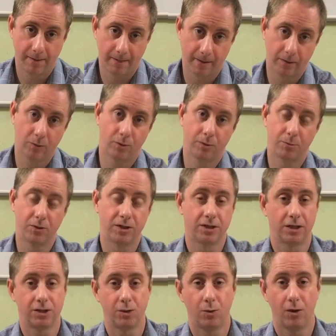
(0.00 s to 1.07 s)
All right, we
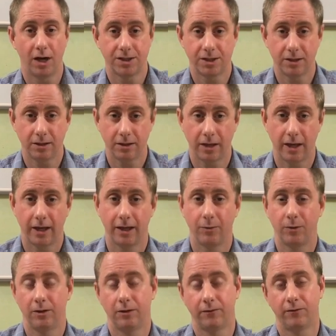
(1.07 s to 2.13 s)
appreciate you watching, and we
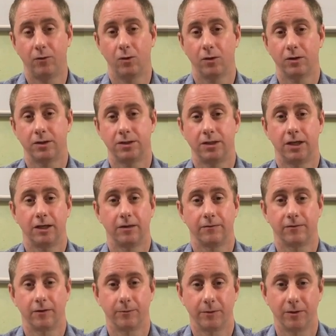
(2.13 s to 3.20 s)
look forward to hearing
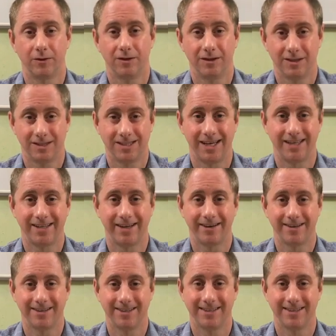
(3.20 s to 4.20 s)
from you. Take care.